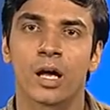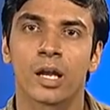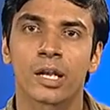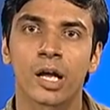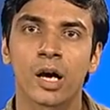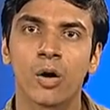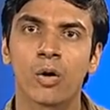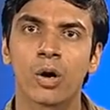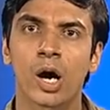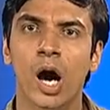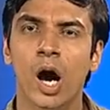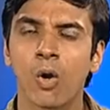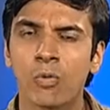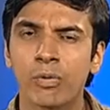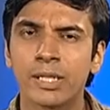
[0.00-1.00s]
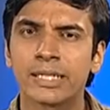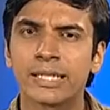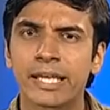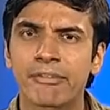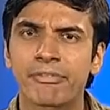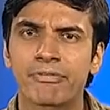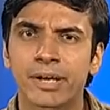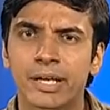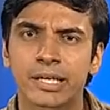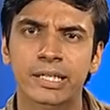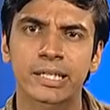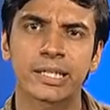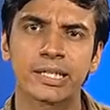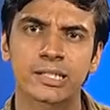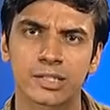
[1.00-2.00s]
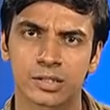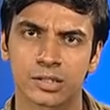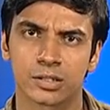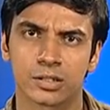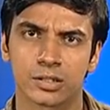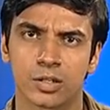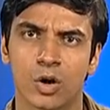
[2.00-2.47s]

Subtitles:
Now how will they affect each other,